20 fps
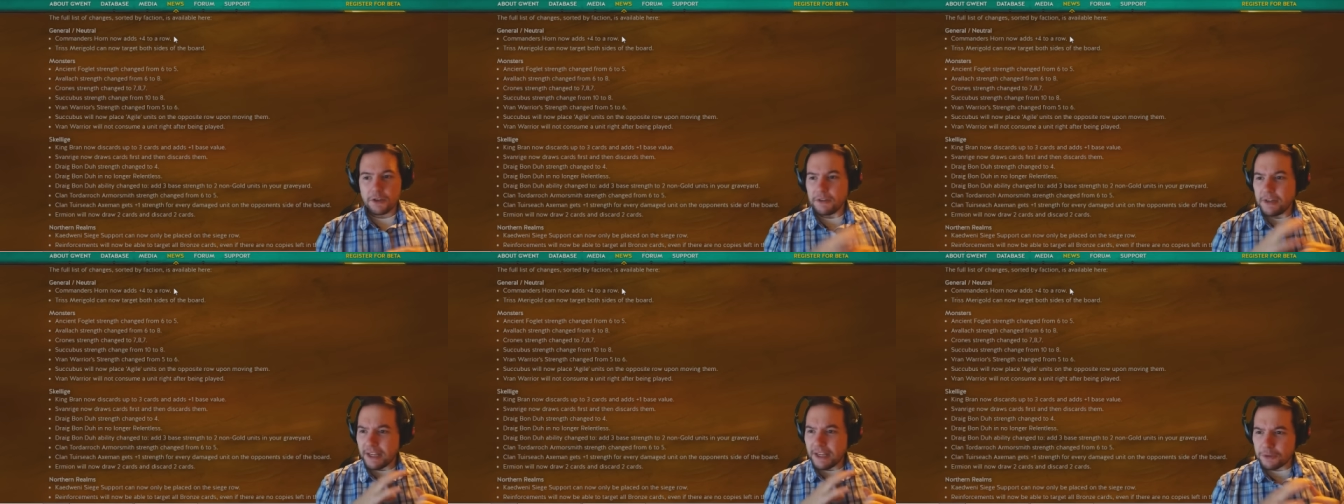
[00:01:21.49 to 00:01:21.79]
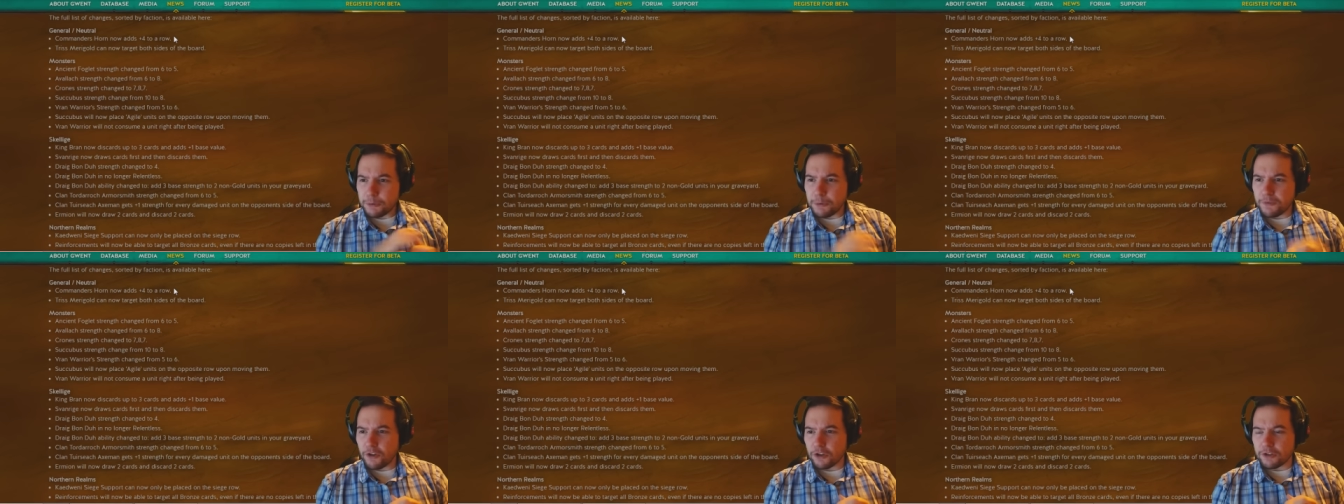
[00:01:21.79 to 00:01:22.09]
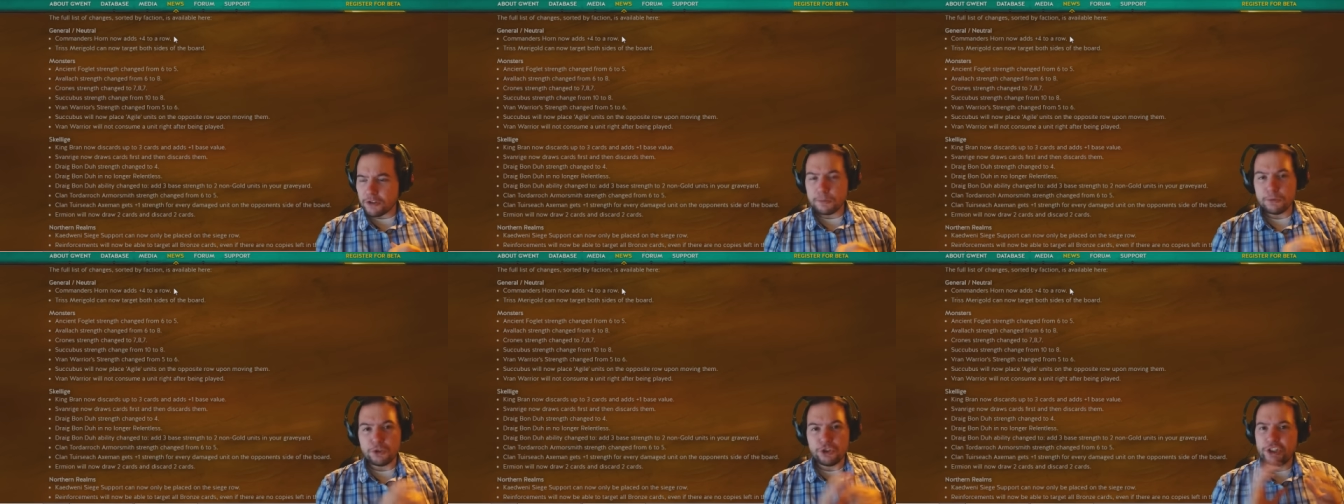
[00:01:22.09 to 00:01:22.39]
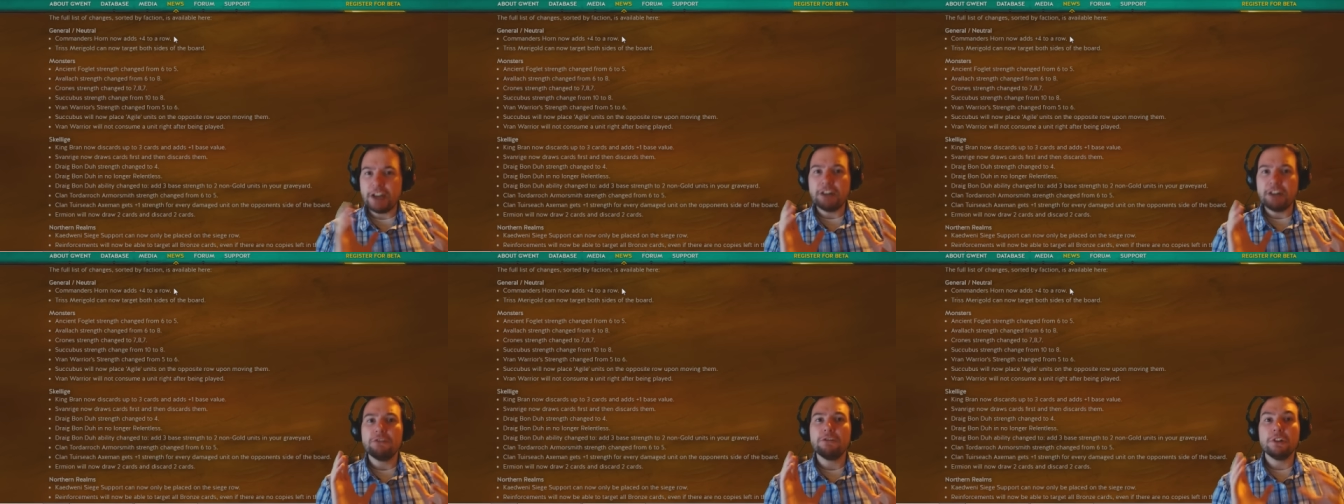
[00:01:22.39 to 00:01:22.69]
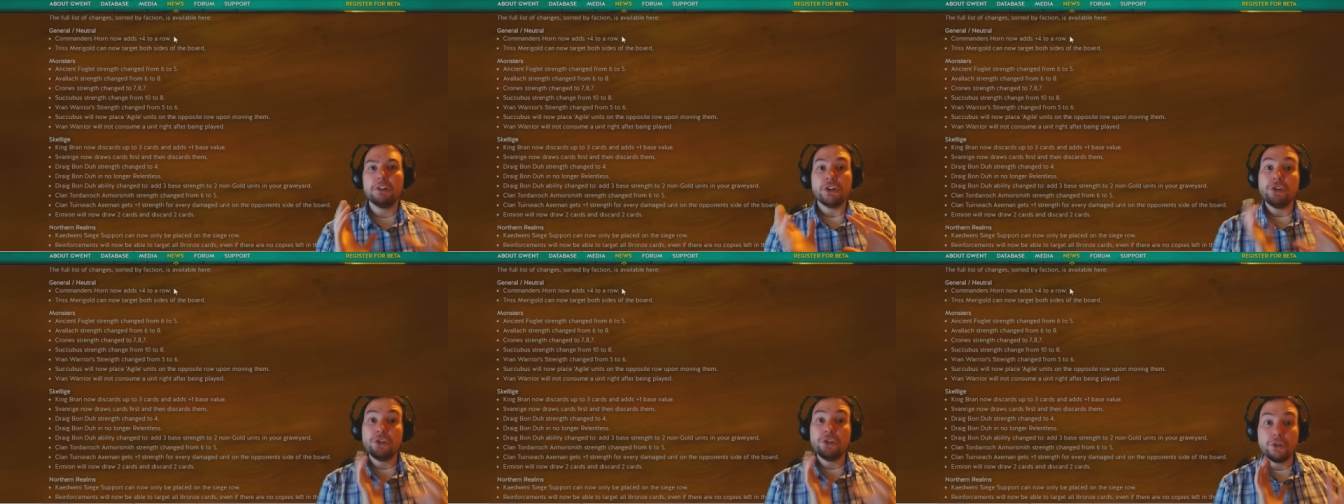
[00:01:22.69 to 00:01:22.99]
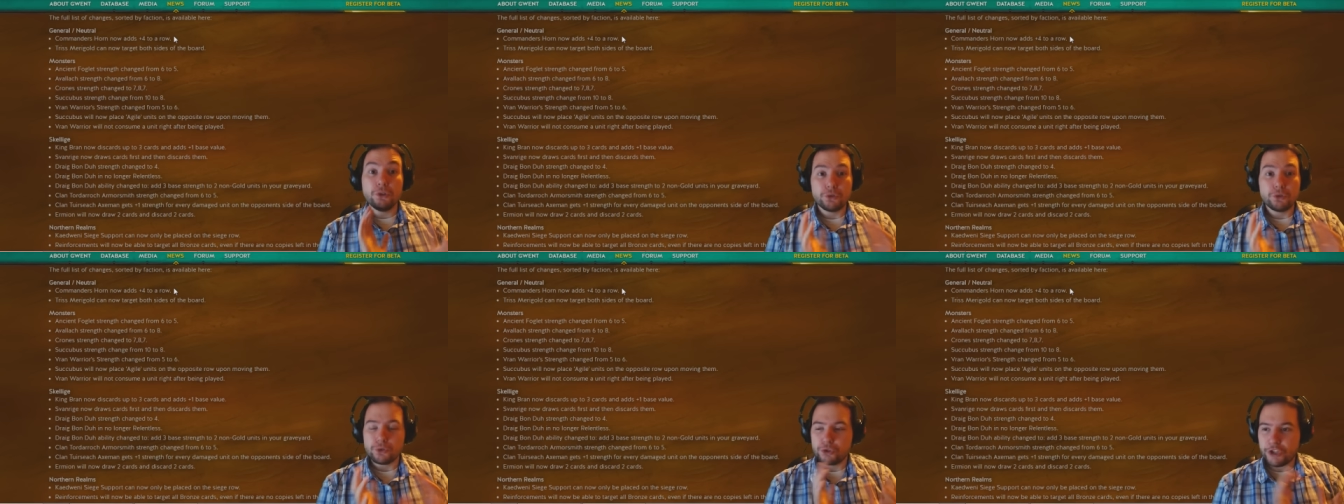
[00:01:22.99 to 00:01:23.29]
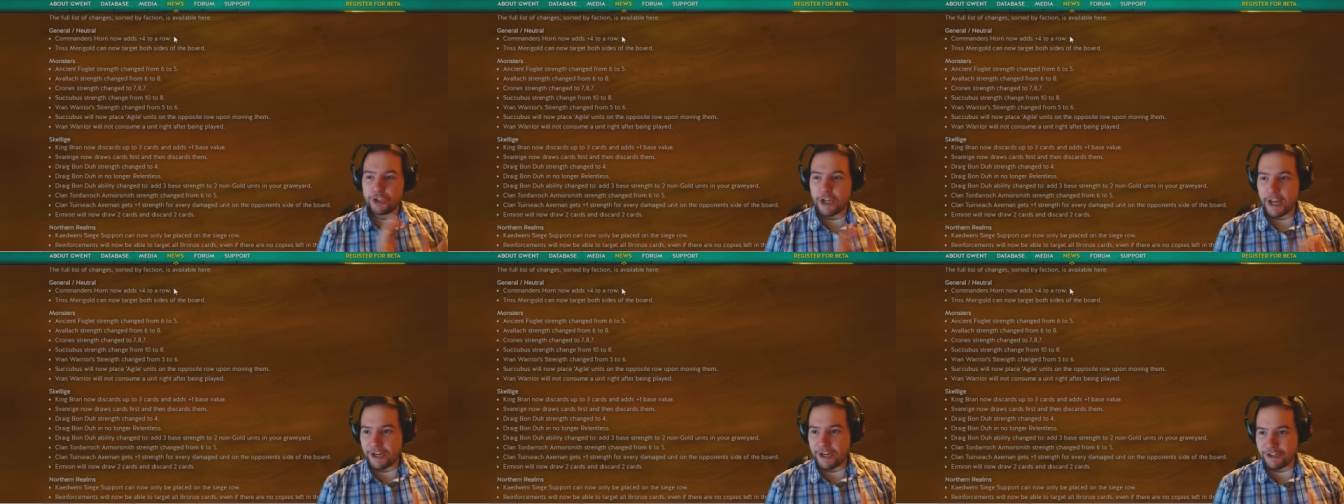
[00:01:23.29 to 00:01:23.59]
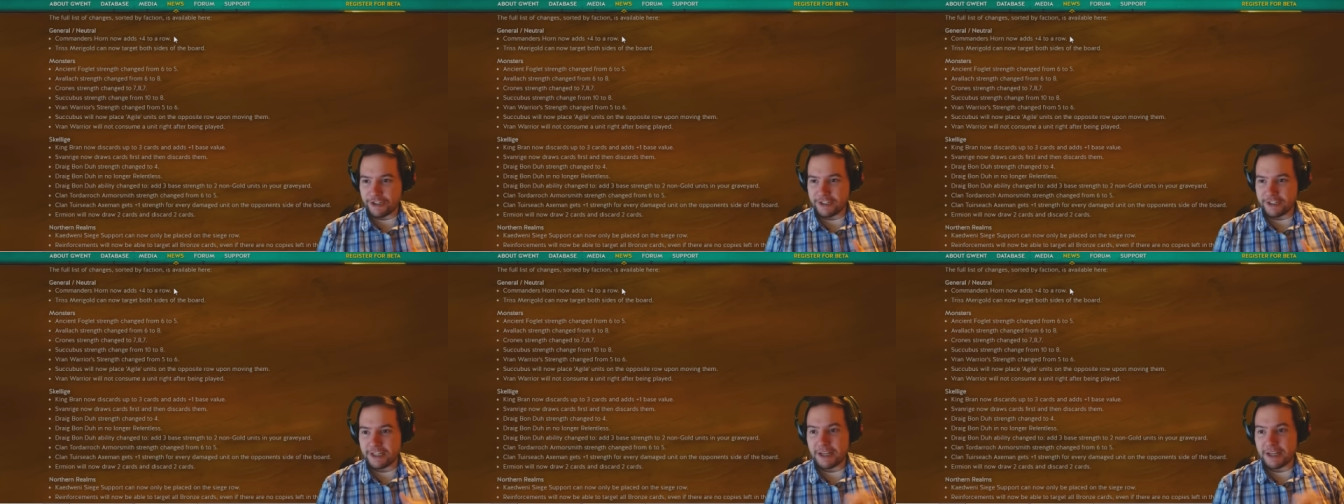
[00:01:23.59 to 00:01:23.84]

next we've got some general and neutral changes.